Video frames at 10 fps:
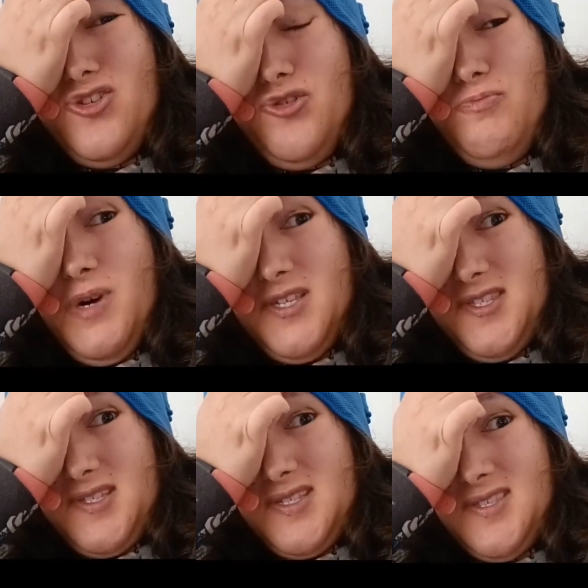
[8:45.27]
2
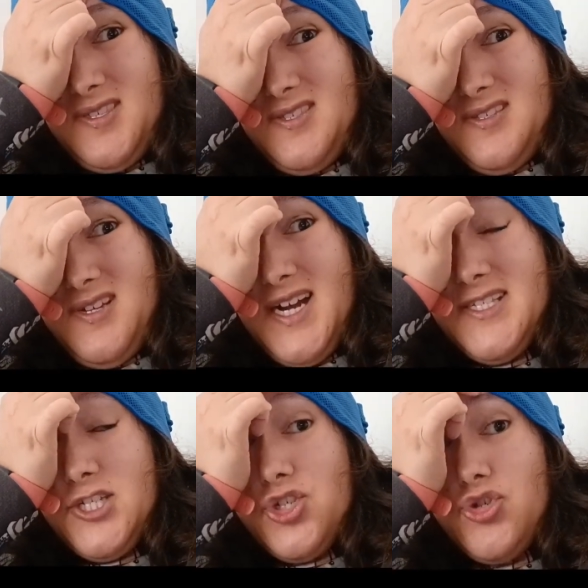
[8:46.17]
buses
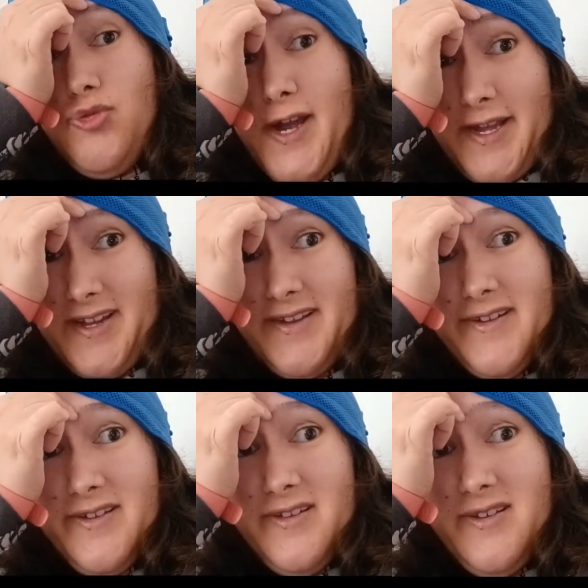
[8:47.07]
and a
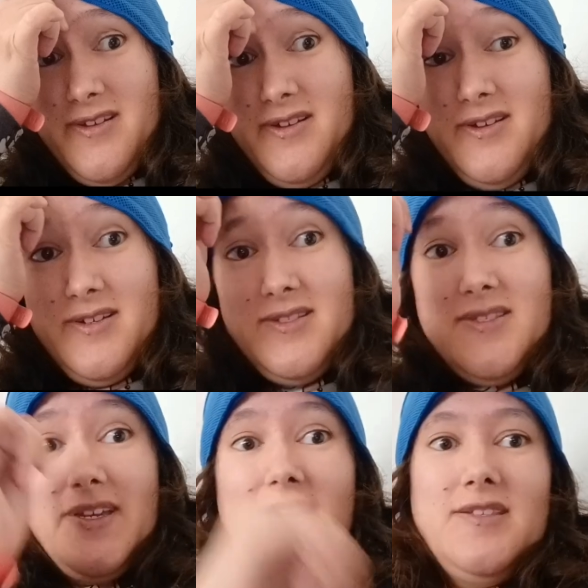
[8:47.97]
train
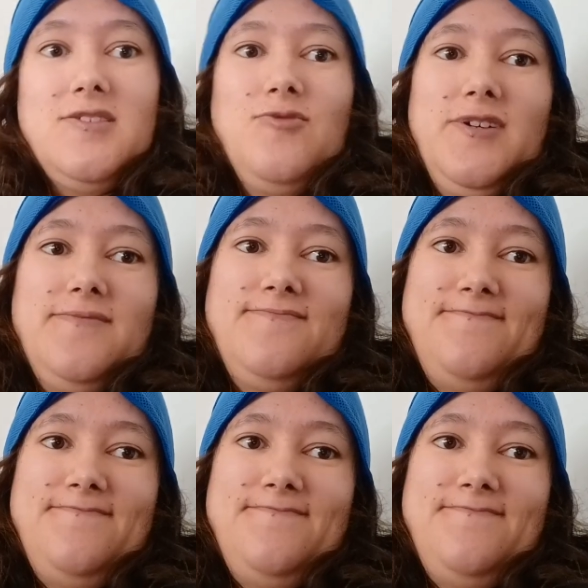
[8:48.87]
to get to it.